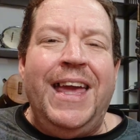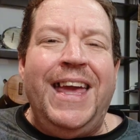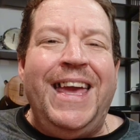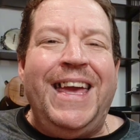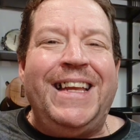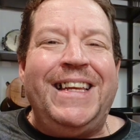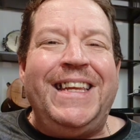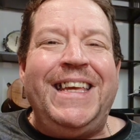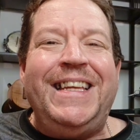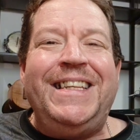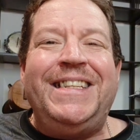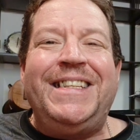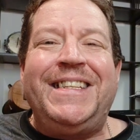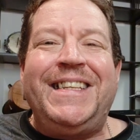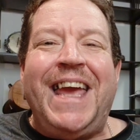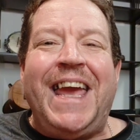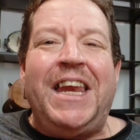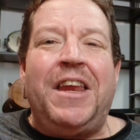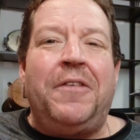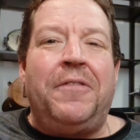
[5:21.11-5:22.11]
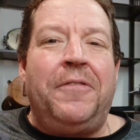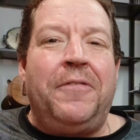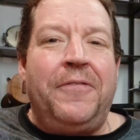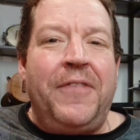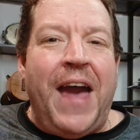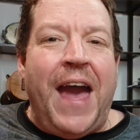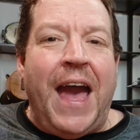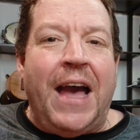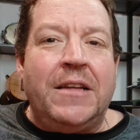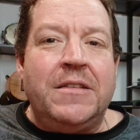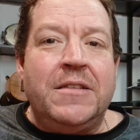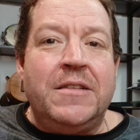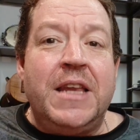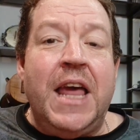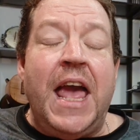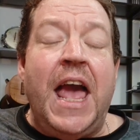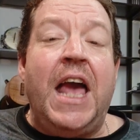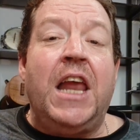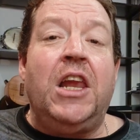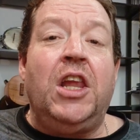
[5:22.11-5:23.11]
It needs data
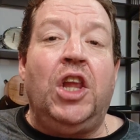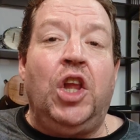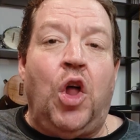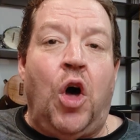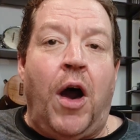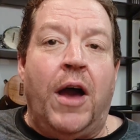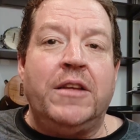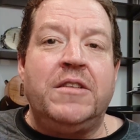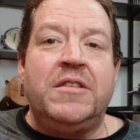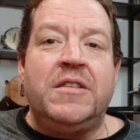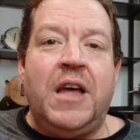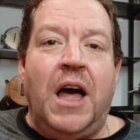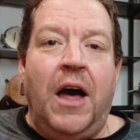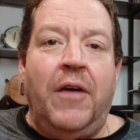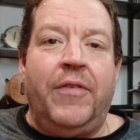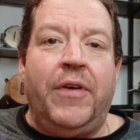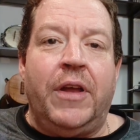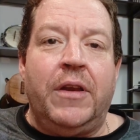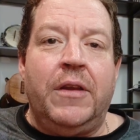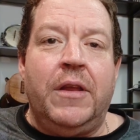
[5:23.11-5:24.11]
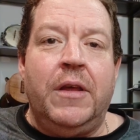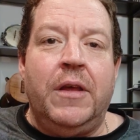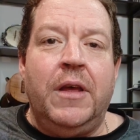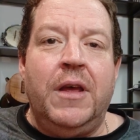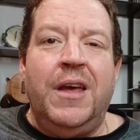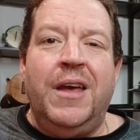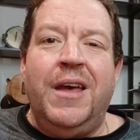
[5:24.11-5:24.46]
fast and lots of it.